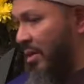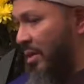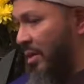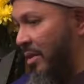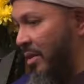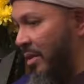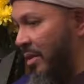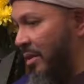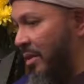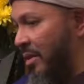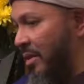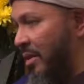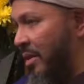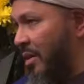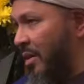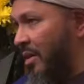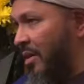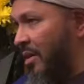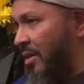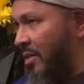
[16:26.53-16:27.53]
that the
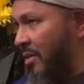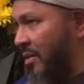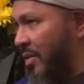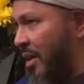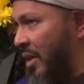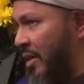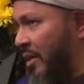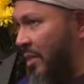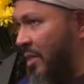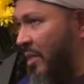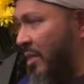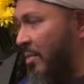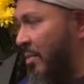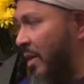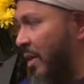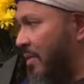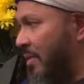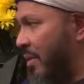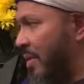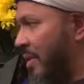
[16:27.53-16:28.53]
saints and the
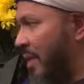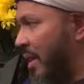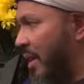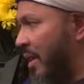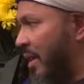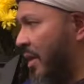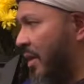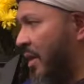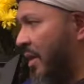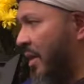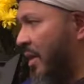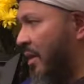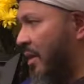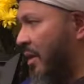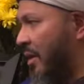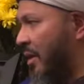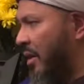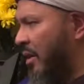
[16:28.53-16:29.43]
prophets, they are thinking.